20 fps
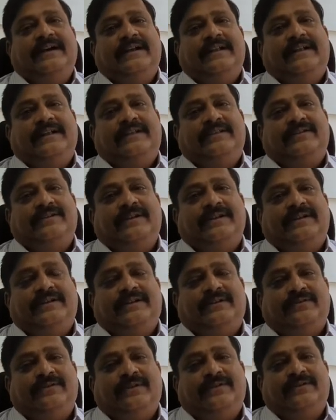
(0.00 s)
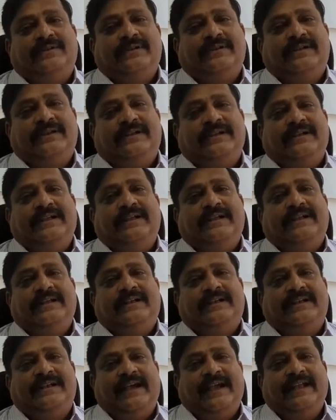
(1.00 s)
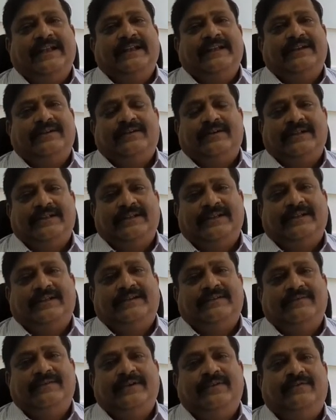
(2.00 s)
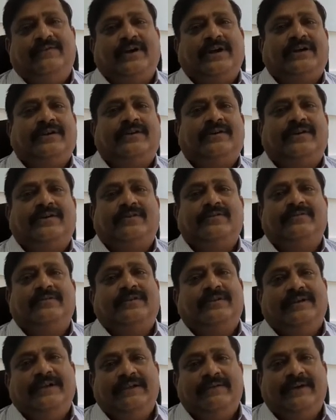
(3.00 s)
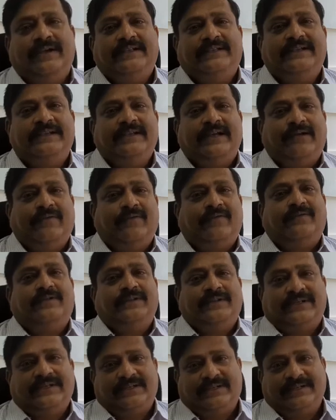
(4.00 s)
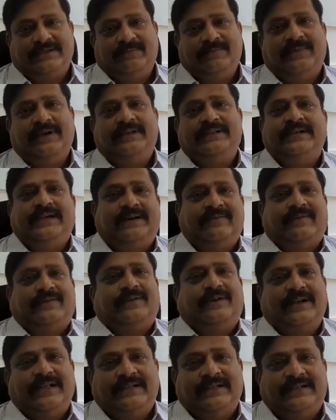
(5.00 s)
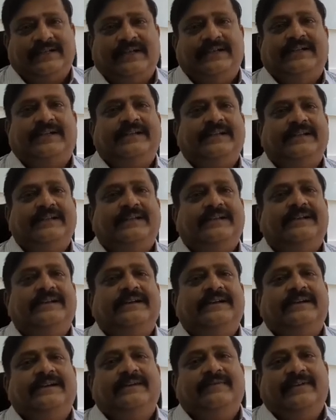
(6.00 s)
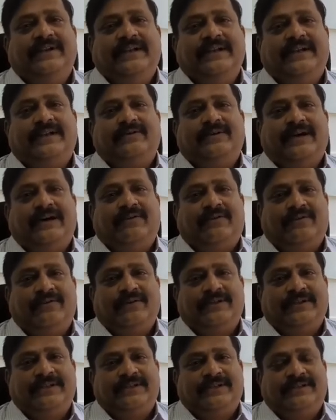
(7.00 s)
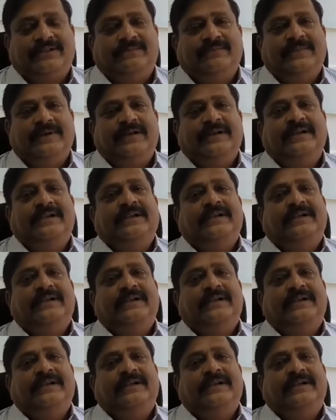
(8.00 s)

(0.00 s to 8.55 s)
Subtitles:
And so in 2008-9 and all that, we worked on to devising our own system. I say, after all, as a country, we need to have our own system.